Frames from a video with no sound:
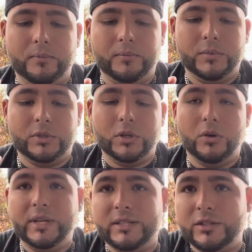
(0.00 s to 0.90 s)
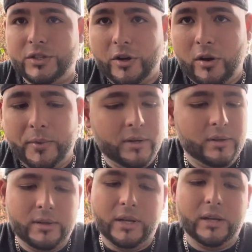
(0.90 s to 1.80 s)
so it's
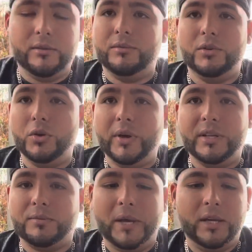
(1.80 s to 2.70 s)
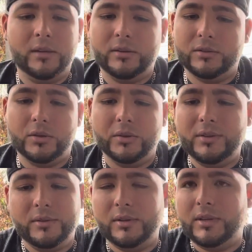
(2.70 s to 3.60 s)
German and US made, so you
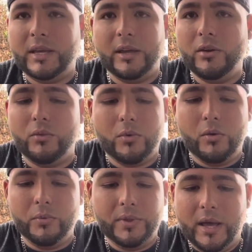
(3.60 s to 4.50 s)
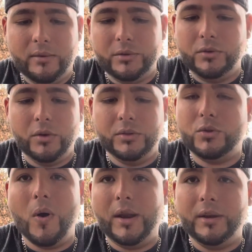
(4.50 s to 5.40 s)
can't go wrong with that. You know, it's
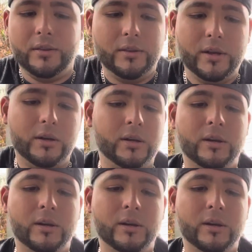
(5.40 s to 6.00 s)
quality in there.